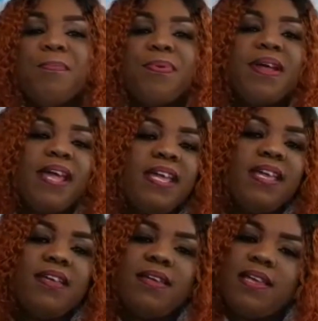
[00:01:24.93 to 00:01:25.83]

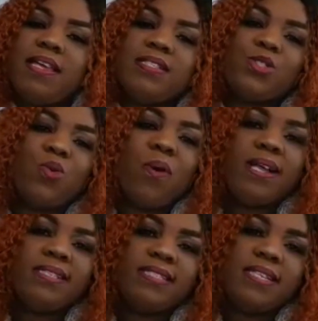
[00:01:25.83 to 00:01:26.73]
praying is
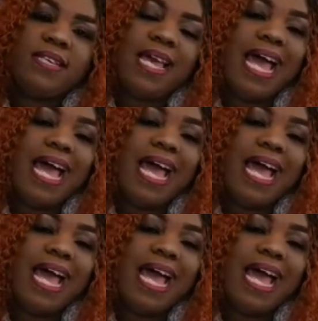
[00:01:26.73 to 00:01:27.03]
one thing